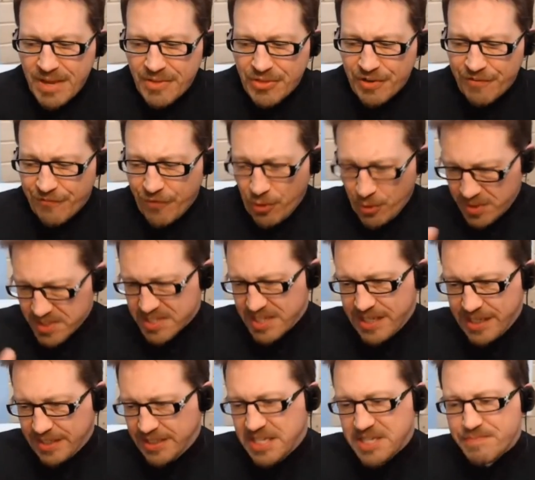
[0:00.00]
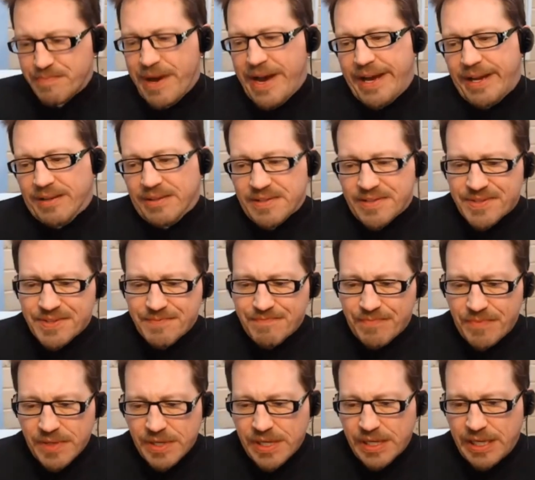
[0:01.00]
they're focusing on these battles
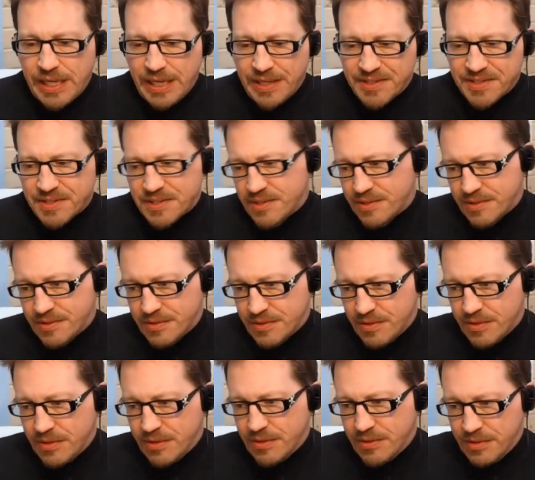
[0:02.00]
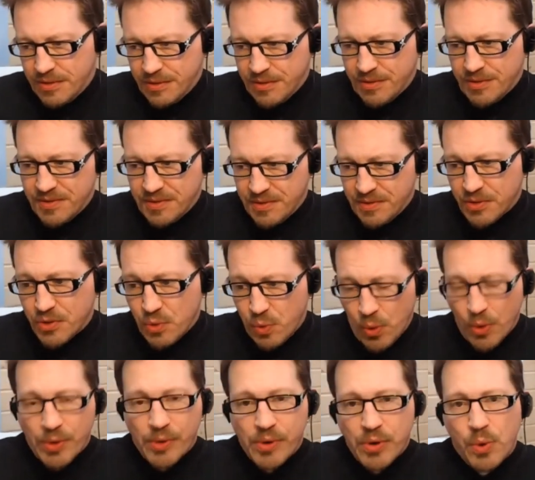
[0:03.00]
against,
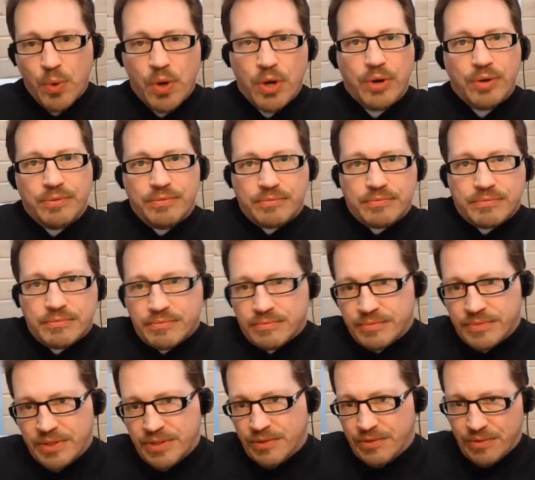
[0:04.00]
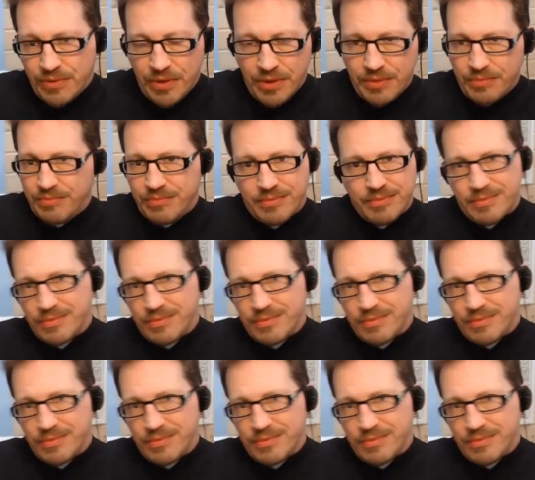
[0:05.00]
quote unquote, you know, the